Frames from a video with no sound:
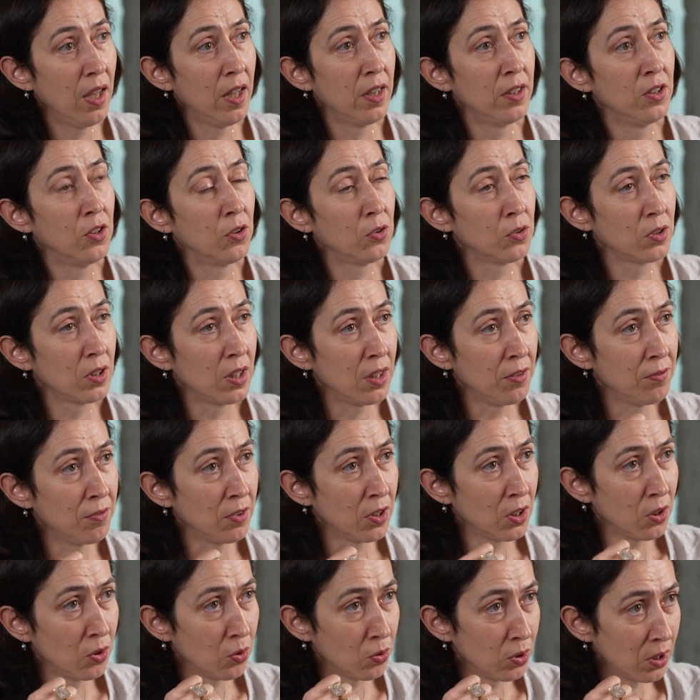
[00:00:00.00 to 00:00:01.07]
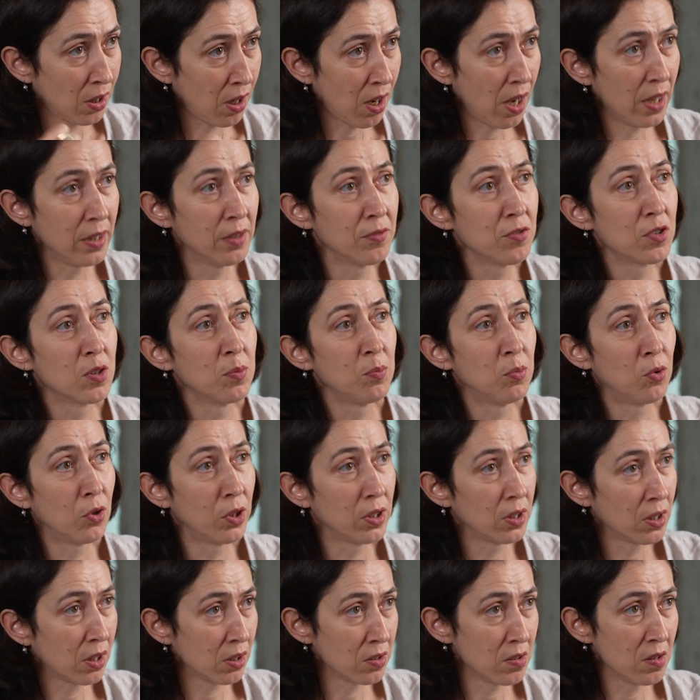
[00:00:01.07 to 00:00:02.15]
and not giving you the kind of
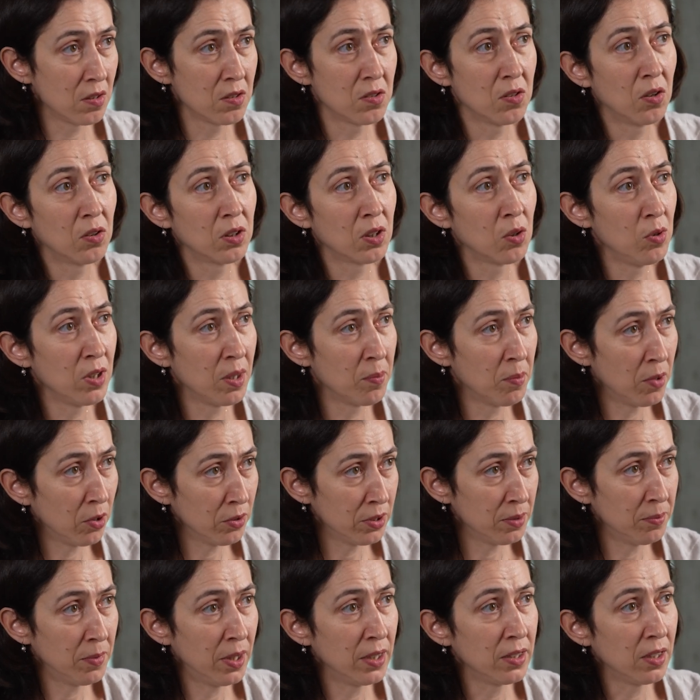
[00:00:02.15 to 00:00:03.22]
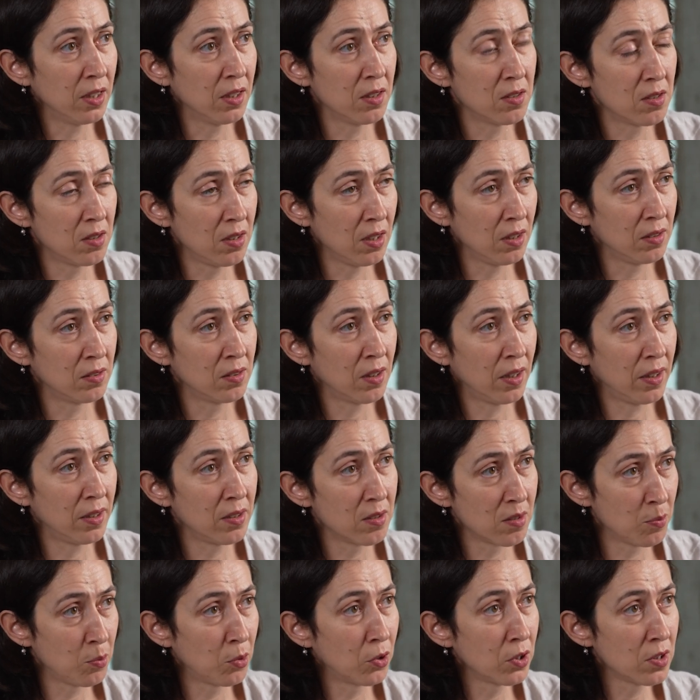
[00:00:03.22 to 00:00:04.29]
support, because it's not only about the money; it's the entire
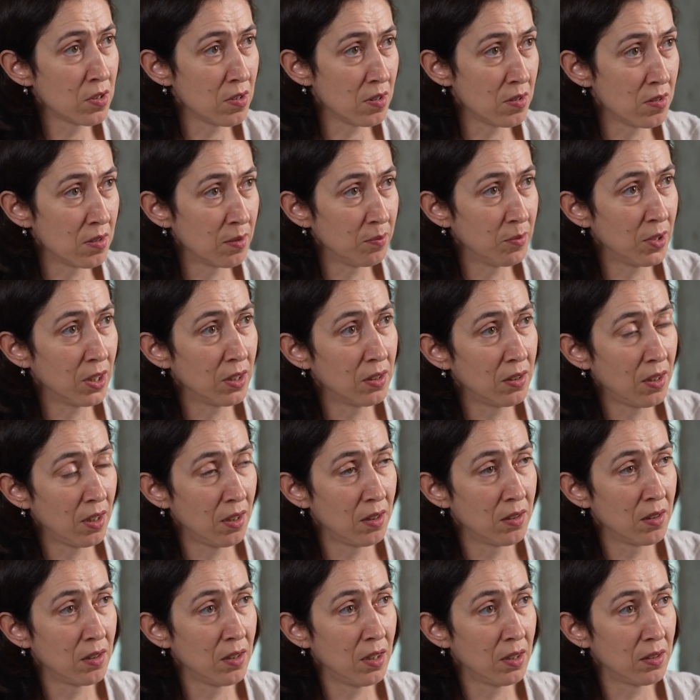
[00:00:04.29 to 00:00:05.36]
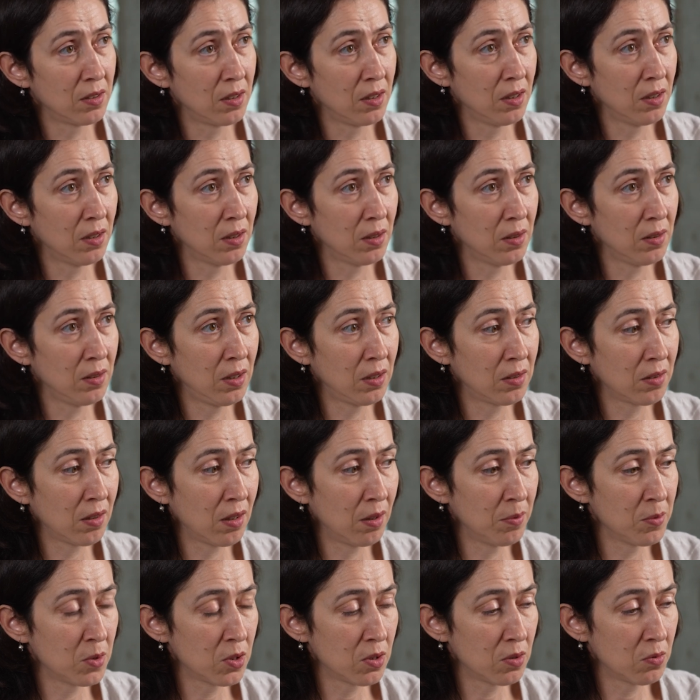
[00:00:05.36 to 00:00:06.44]
support system that
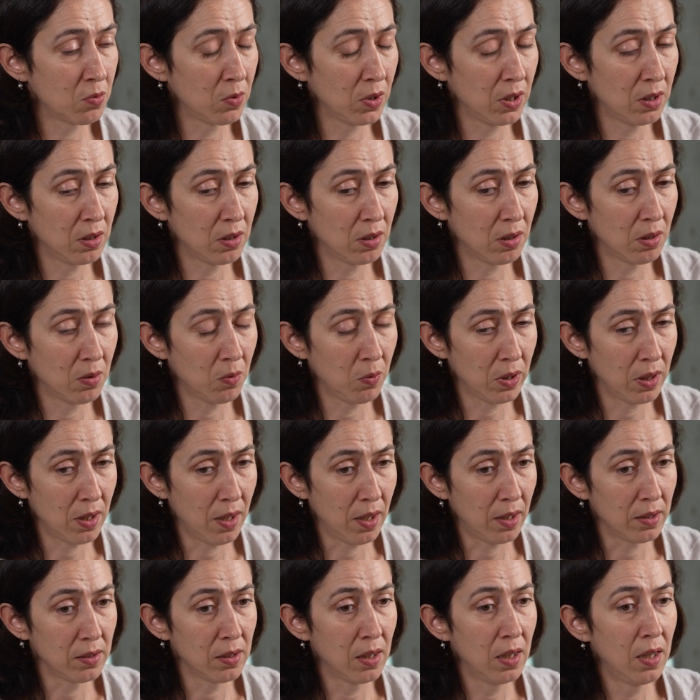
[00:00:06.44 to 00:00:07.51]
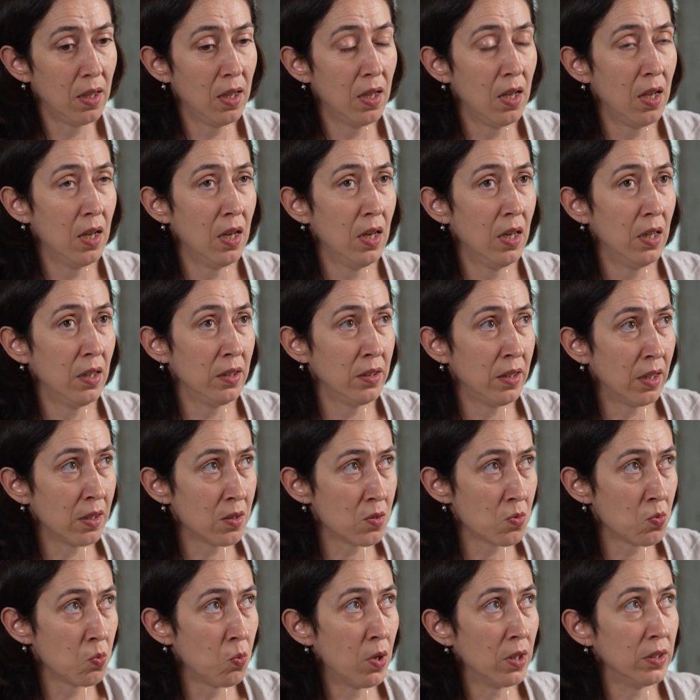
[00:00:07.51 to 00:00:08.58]
comes with that.
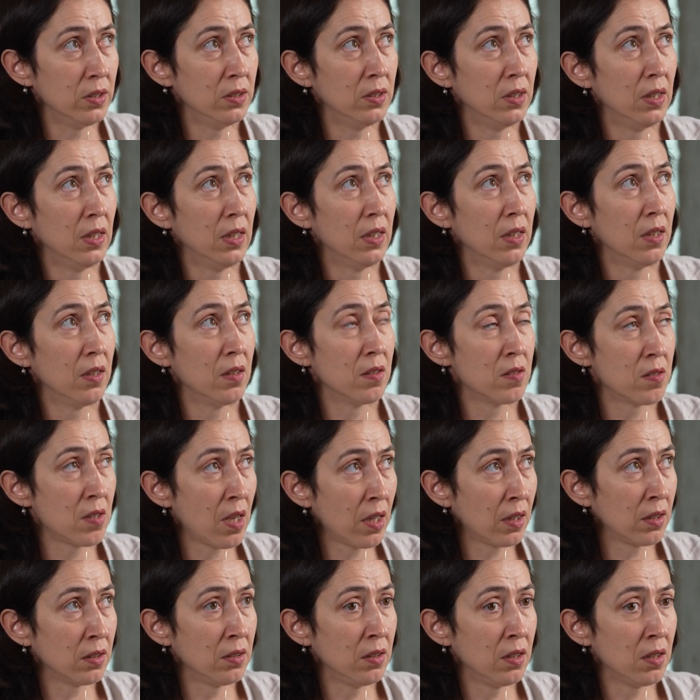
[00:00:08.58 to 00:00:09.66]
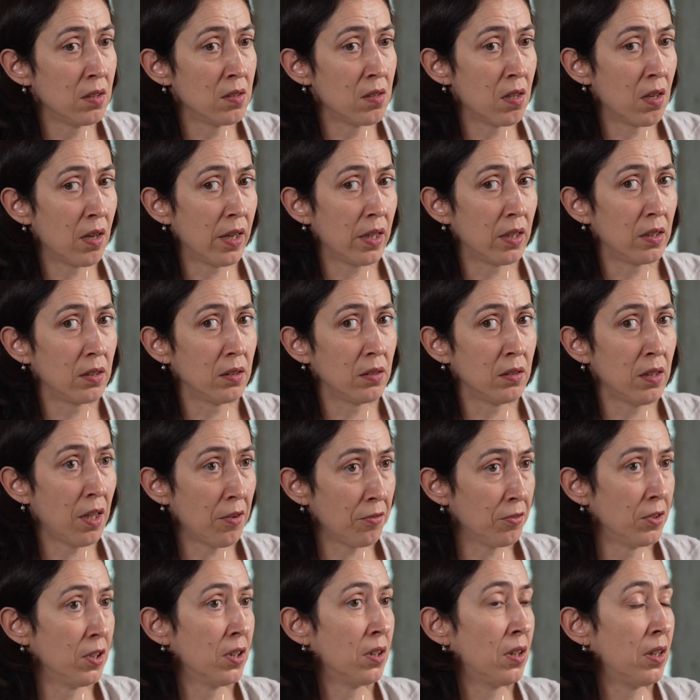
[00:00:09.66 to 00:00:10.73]
That's one. Second is like
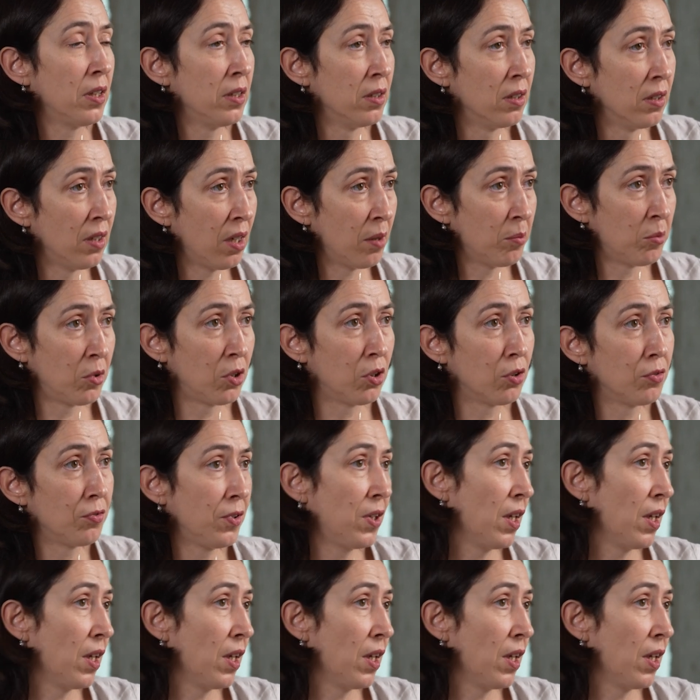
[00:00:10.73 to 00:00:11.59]
definitely the number of